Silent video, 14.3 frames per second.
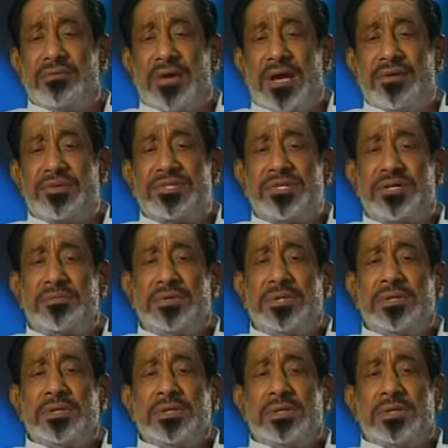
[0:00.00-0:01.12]
I was a
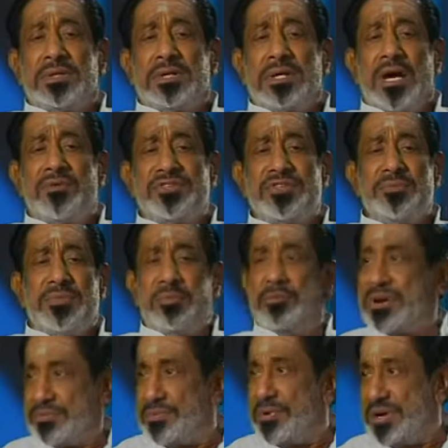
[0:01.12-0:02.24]
member
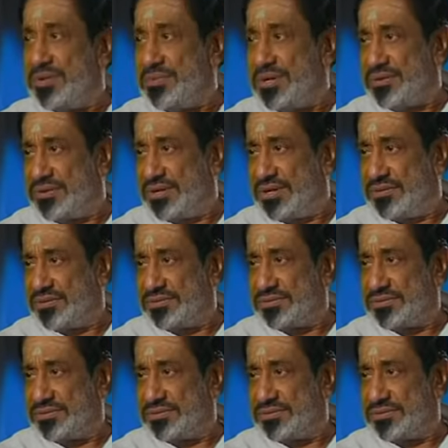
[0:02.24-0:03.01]
of parliament, okay?